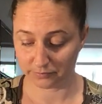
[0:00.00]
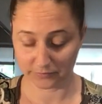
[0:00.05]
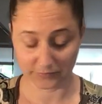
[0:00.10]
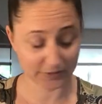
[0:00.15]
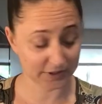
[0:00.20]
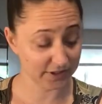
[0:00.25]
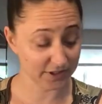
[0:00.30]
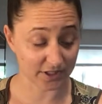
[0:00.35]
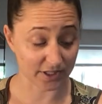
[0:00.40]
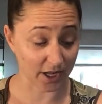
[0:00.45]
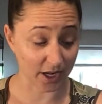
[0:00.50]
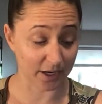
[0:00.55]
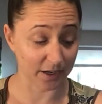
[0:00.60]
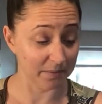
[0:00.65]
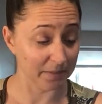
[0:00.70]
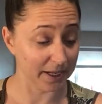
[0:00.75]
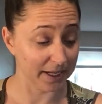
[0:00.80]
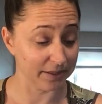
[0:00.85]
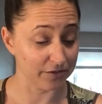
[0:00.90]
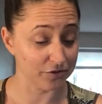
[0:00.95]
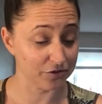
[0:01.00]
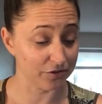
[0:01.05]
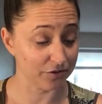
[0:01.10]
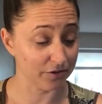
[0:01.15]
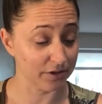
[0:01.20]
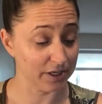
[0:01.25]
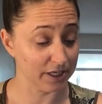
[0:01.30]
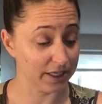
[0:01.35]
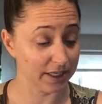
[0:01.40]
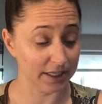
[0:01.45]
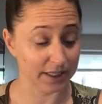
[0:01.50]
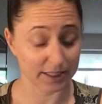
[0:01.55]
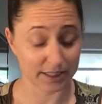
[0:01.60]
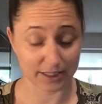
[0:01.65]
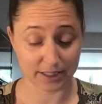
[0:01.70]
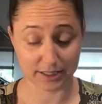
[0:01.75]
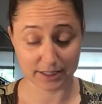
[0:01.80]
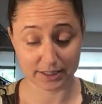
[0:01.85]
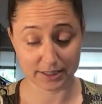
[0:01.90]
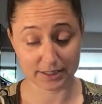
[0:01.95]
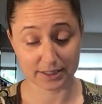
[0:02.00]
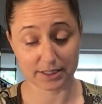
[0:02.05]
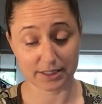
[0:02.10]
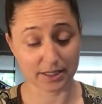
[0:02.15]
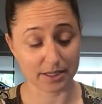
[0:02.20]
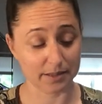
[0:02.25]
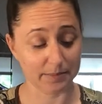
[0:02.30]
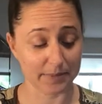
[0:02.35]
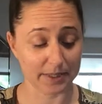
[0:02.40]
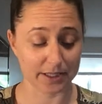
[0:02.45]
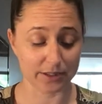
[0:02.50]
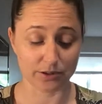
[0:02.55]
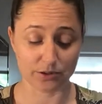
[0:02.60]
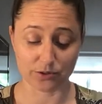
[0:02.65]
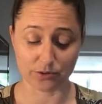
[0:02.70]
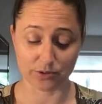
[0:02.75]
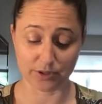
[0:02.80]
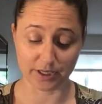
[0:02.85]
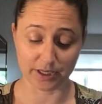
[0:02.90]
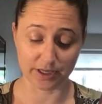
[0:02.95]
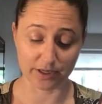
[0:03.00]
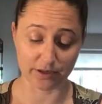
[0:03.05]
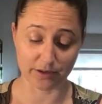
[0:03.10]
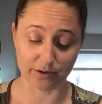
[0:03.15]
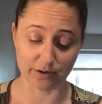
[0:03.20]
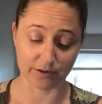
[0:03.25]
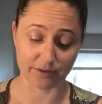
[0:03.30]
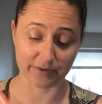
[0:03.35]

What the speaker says: It's not a bad story. It's not a bad story at all.